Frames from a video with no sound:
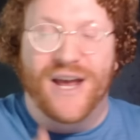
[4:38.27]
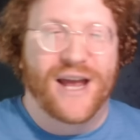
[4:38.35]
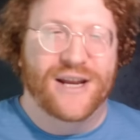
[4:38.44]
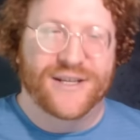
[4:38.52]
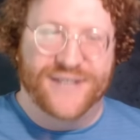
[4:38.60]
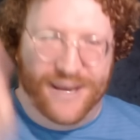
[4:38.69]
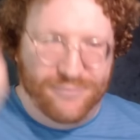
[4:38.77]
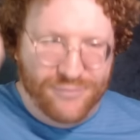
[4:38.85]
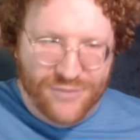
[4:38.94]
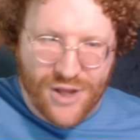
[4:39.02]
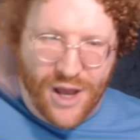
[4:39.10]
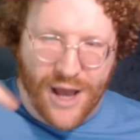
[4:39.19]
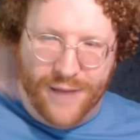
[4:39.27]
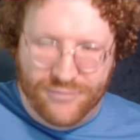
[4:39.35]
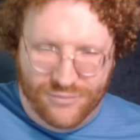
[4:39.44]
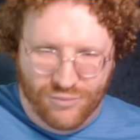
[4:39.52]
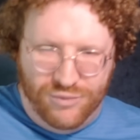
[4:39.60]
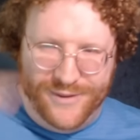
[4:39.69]
And you say,
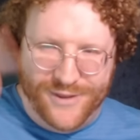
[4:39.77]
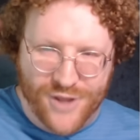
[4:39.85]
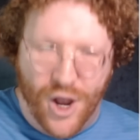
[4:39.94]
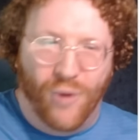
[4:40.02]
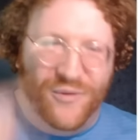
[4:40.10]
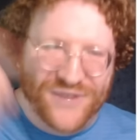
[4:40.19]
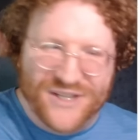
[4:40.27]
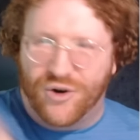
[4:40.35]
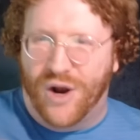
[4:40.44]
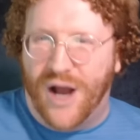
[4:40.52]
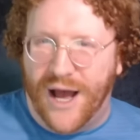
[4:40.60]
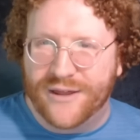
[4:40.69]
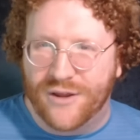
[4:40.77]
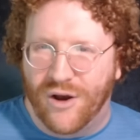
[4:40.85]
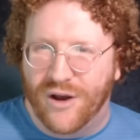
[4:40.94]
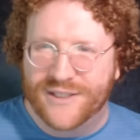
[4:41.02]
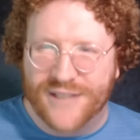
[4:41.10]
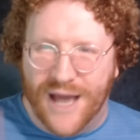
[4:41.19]
no, these are hot dogs.